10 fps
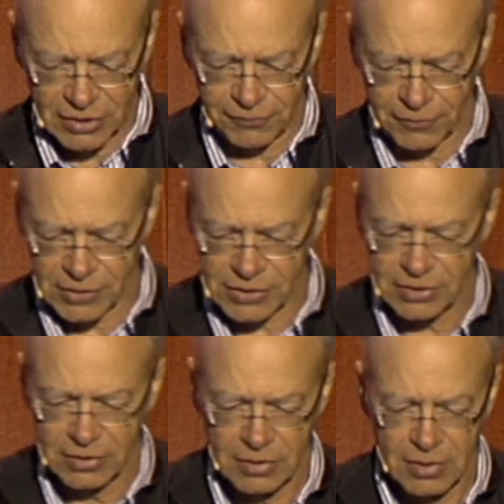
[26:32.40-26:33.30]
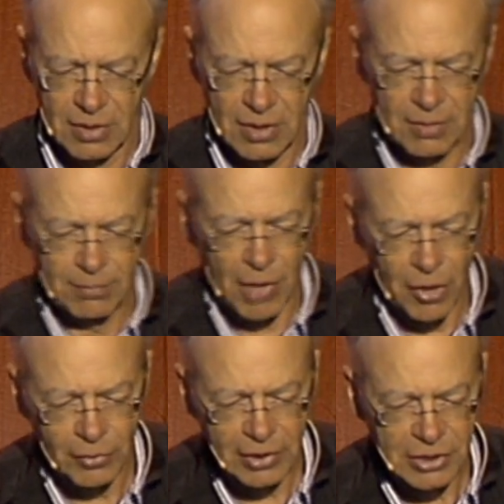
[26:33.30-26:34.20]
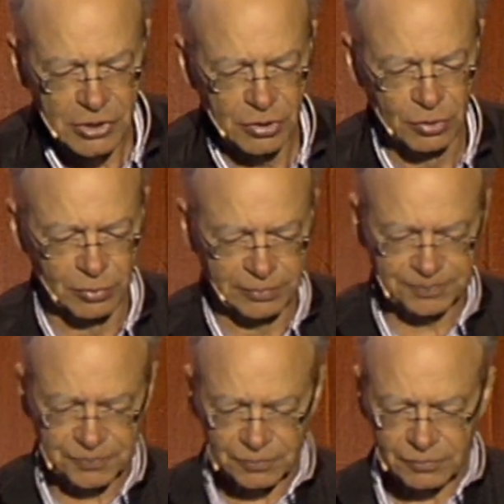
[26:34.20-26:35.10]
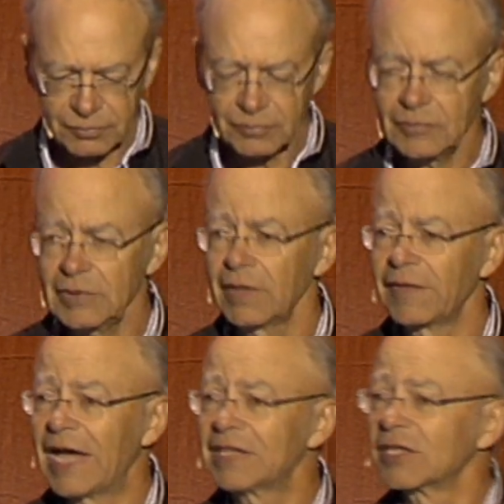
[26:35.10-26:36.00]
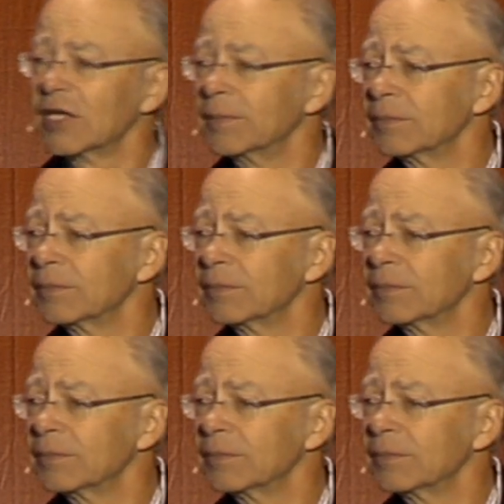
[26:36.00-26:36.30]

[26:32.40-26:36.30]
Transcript: a difference morally too, that